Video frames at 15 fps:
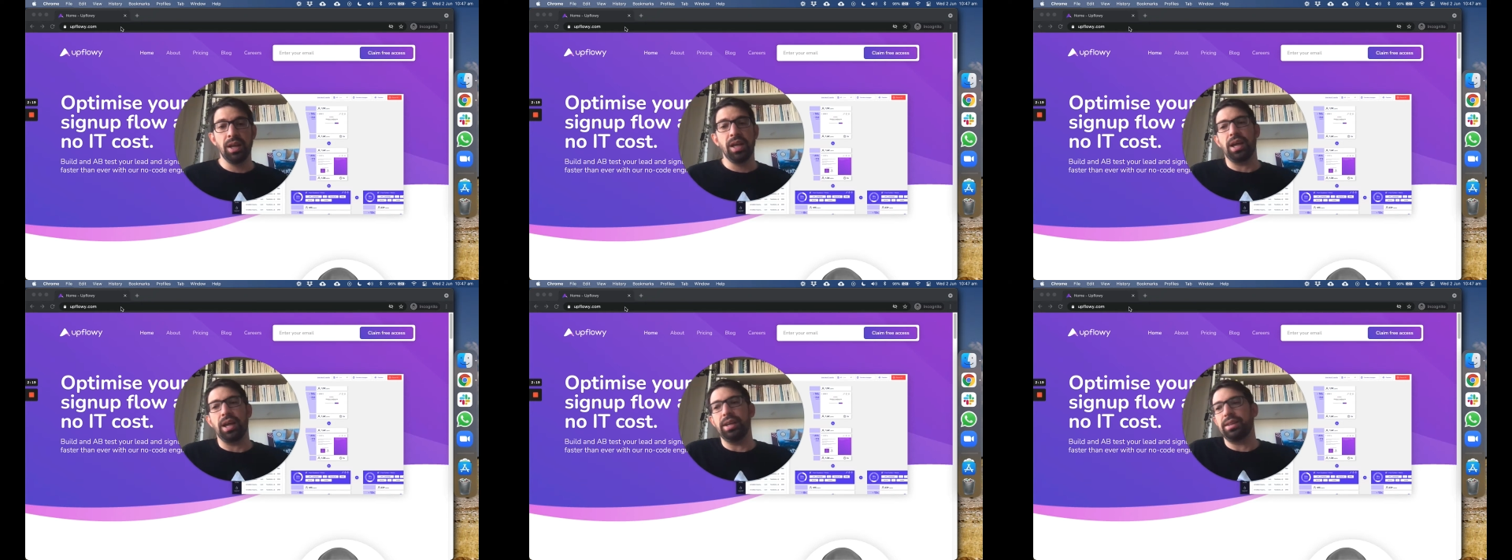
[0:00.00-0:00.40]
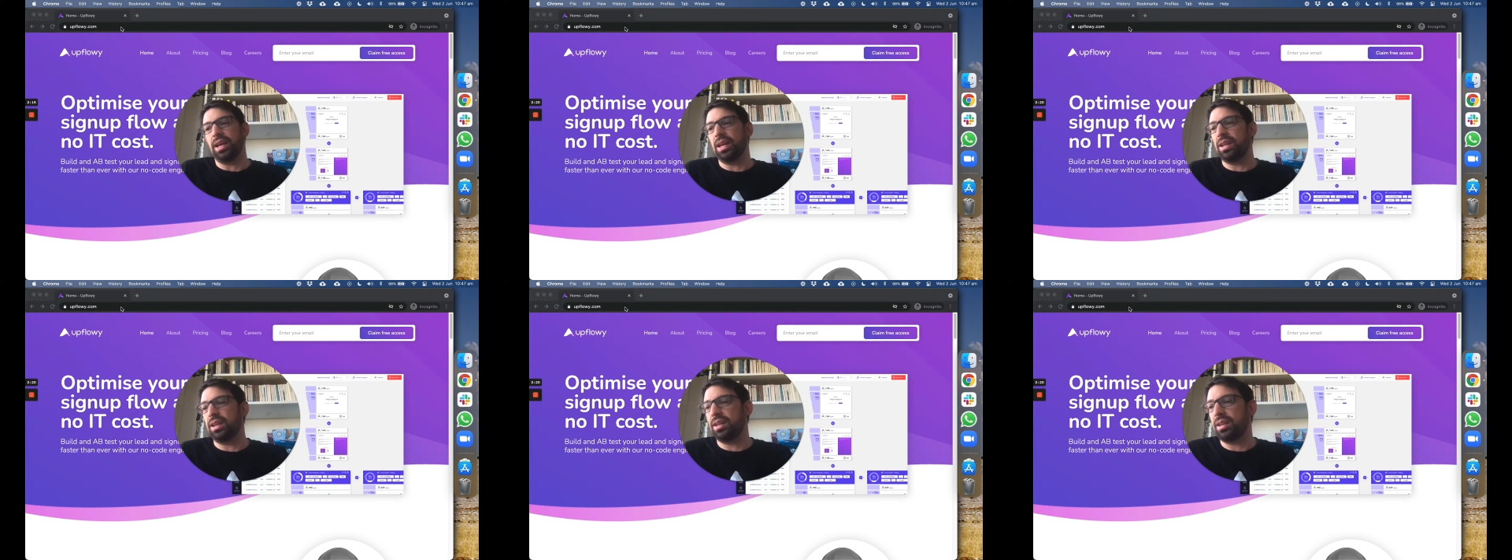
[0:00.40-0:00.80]

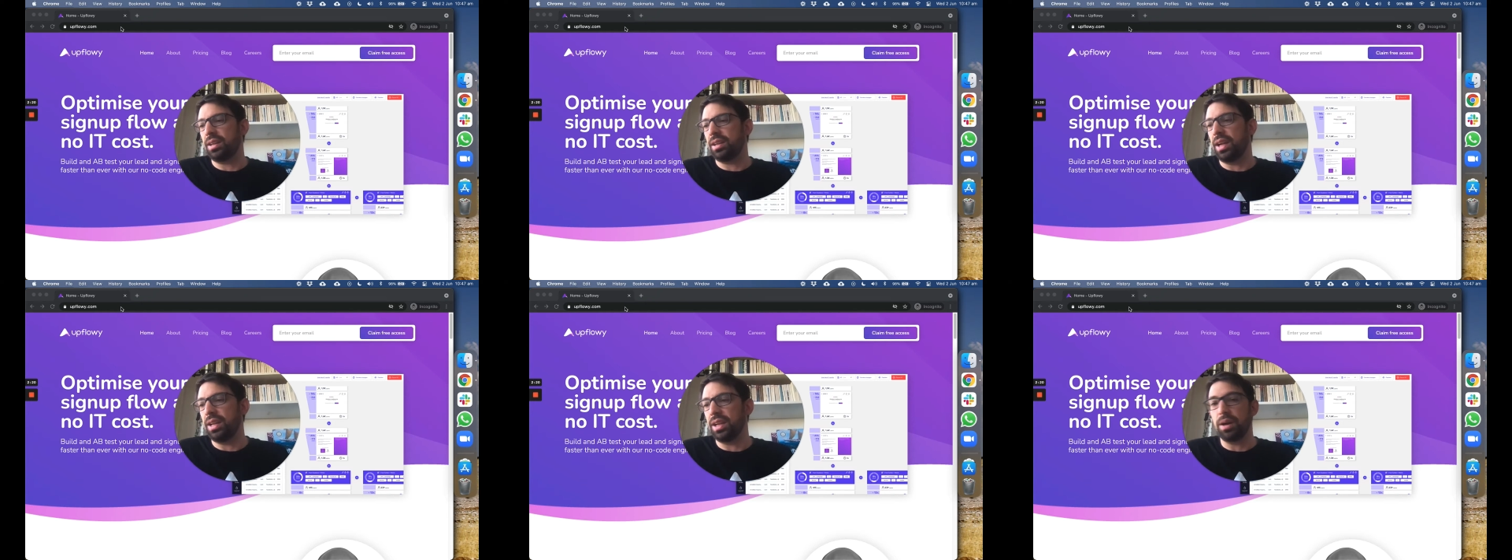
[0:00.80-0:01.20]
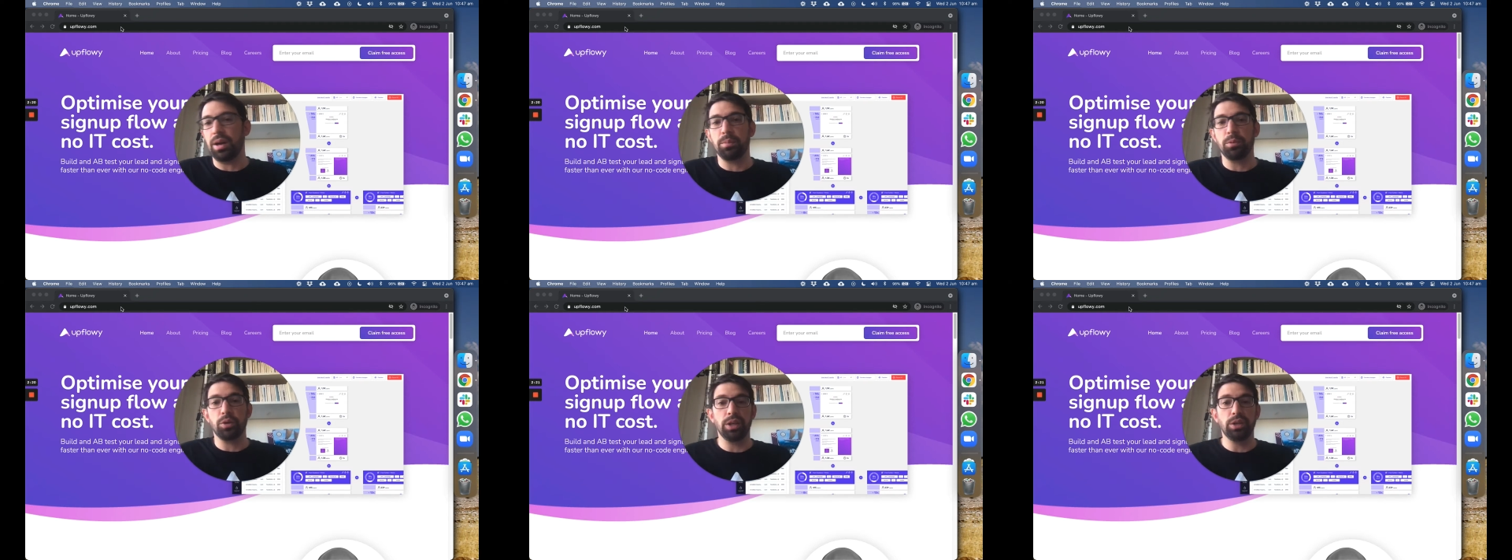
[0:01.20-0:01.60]
and
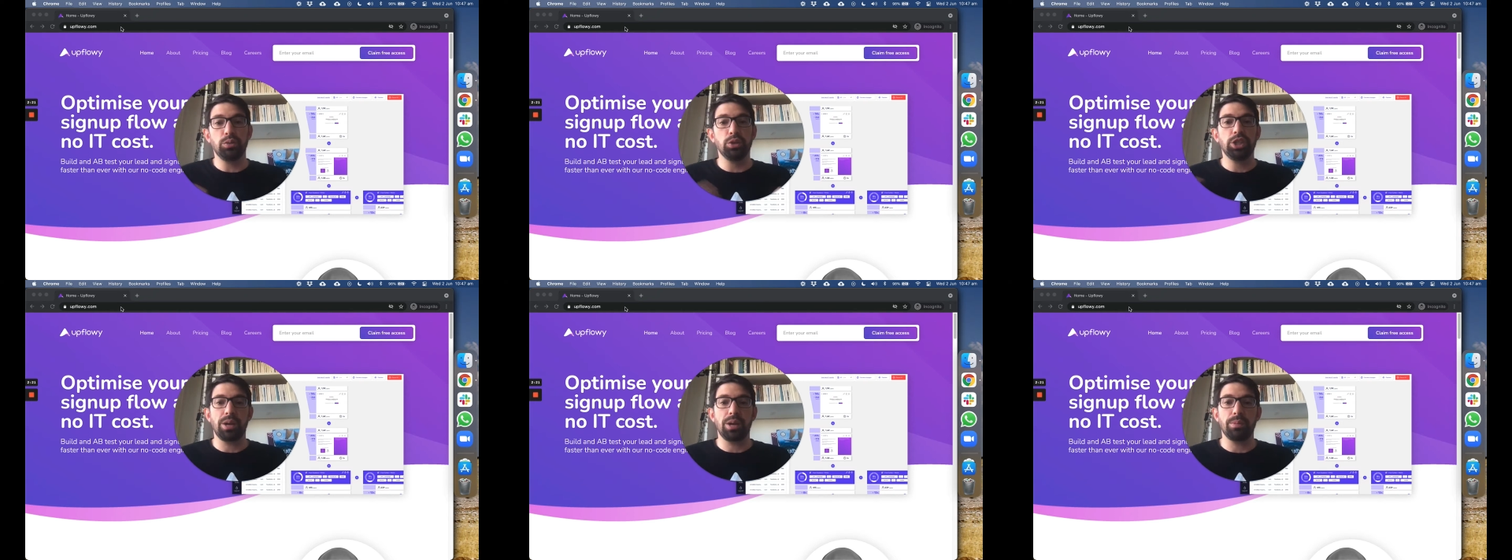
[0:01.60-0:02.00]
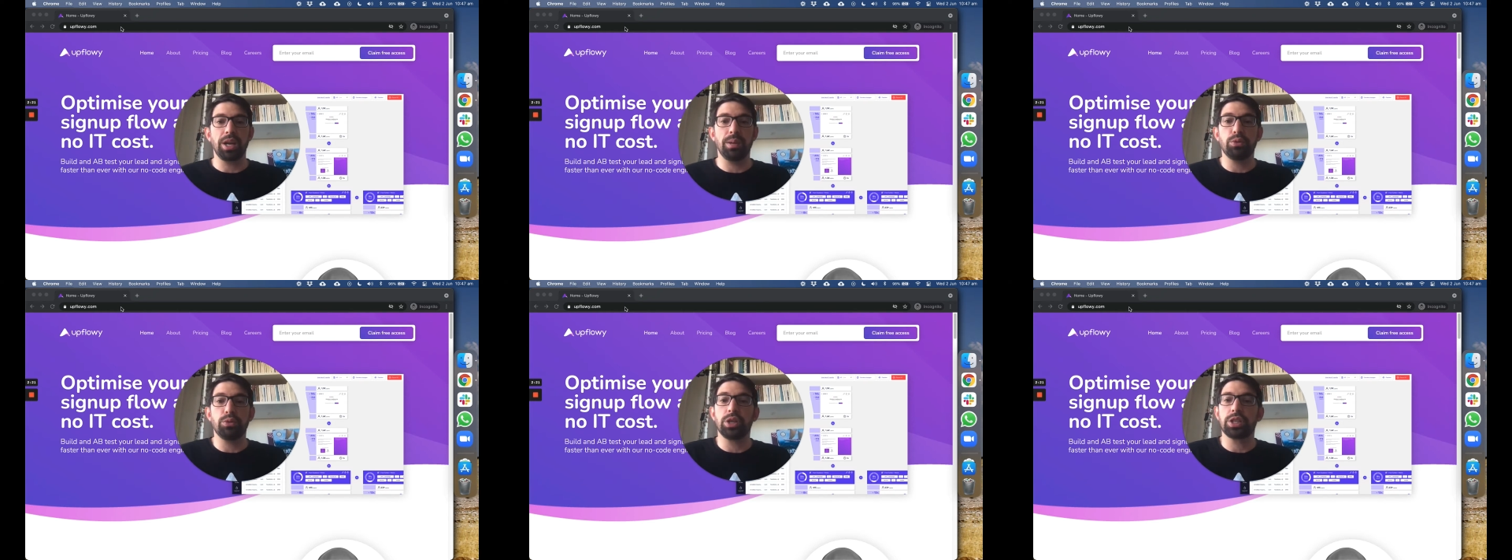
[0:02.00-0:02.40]
I'm going to share my
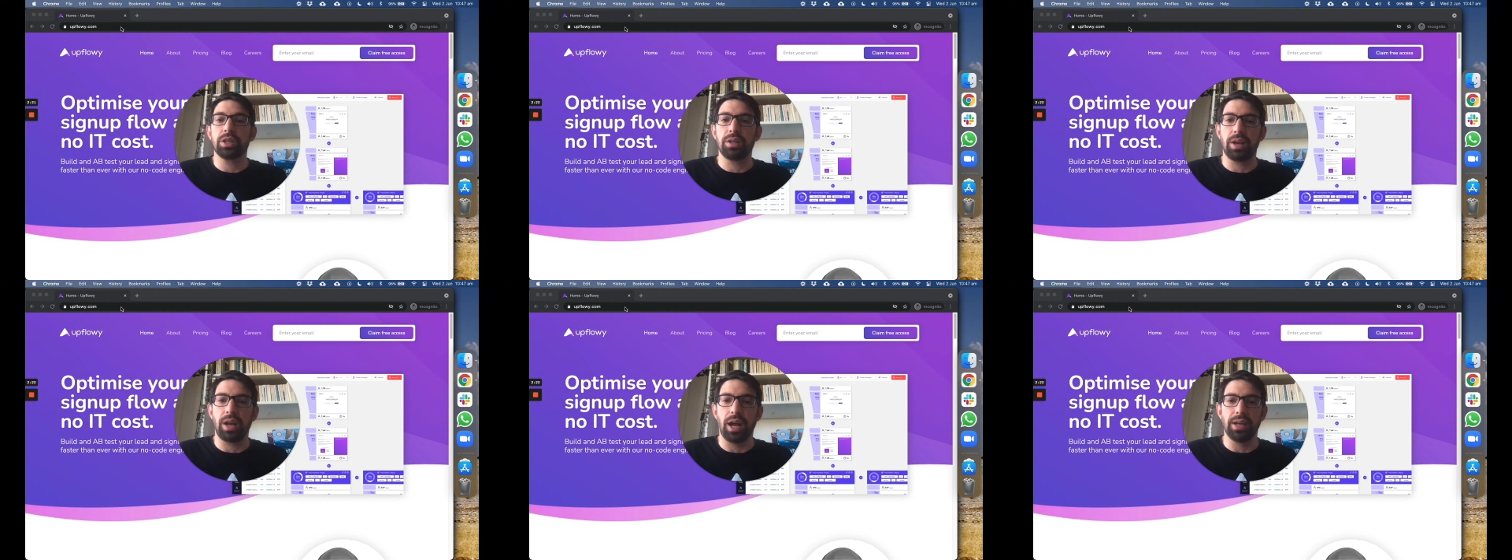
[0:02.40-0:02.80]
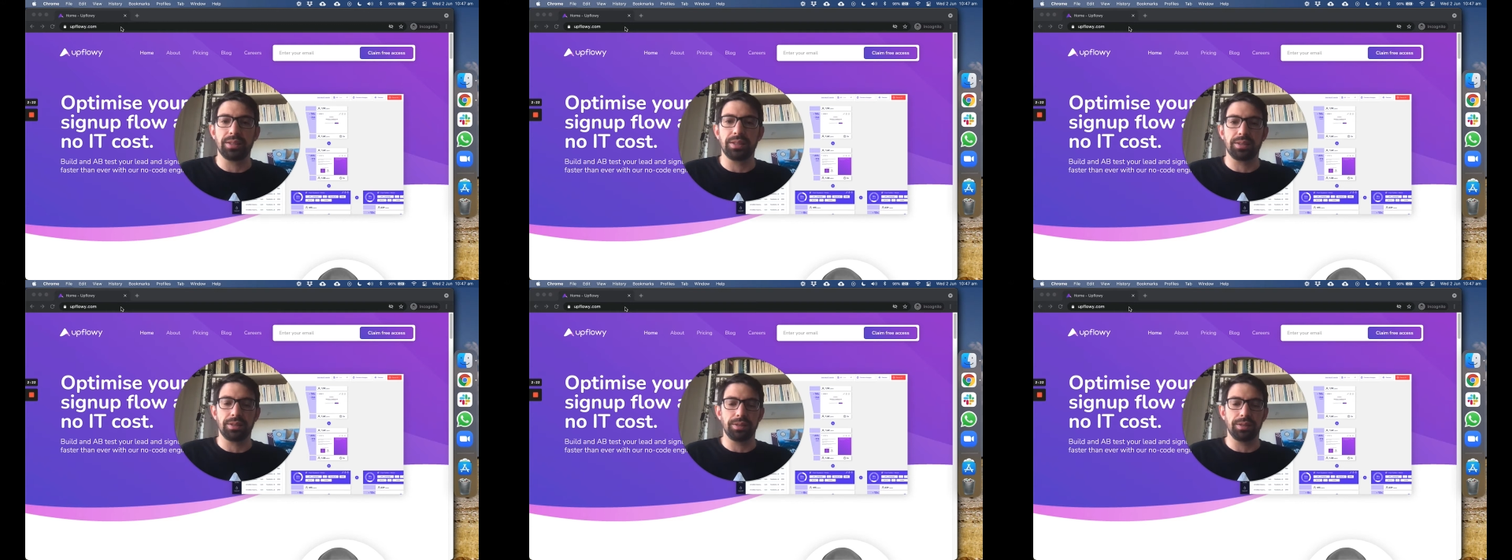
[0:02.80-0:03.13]
impression as